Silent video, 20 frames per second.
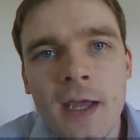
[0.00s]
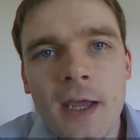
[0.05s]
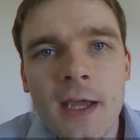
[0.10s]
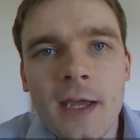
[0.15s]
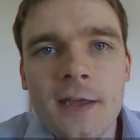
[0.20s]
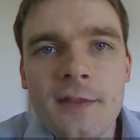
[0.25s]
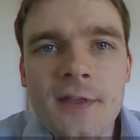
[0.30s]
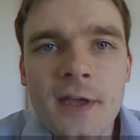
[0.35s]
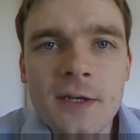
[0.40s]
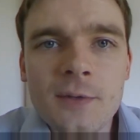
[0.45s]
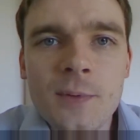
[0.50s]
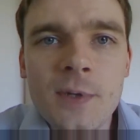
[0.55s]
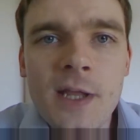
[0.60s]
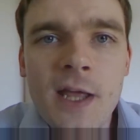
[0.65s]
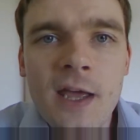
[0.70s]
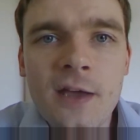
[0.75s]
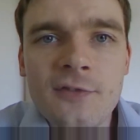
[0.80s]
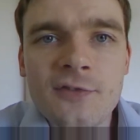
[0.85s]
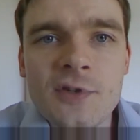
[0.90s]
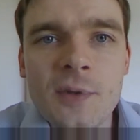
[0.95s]
He then will
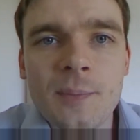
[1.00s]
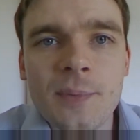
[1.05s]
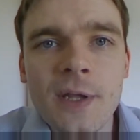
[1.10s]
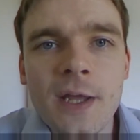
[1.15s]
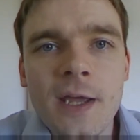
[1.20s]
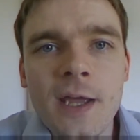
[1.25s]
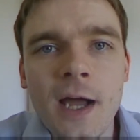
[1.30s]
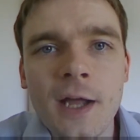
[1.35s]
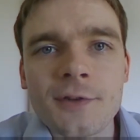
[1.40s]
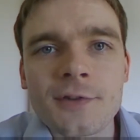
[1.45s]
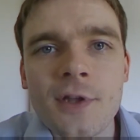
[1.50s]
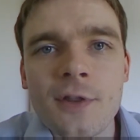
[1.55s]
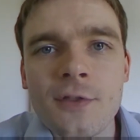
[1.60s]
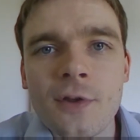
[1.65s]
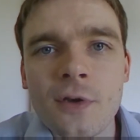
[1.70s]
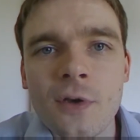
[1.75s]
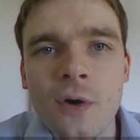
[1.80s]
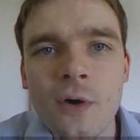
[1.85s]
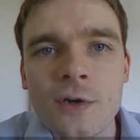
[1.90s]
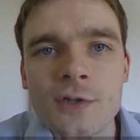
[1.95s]
have to play under the
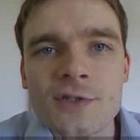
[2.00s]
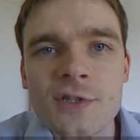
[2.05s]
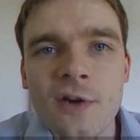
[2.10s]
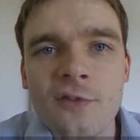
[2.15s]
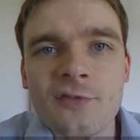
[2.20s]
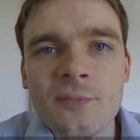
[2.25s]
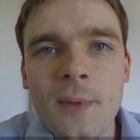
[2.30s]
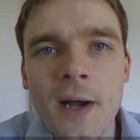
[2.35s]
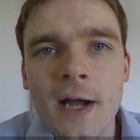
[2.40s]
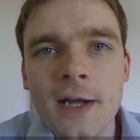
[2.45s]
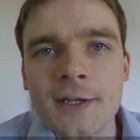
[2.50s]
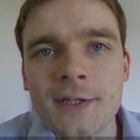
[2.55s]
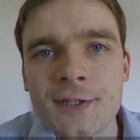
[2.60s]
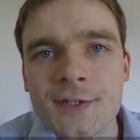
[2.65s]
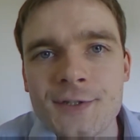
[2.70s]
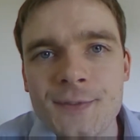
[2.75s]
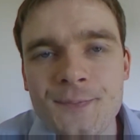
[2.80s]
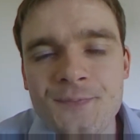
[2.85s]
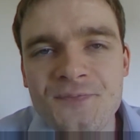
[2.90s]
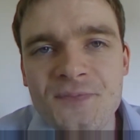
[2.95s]
laws of
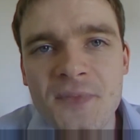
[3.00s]
market.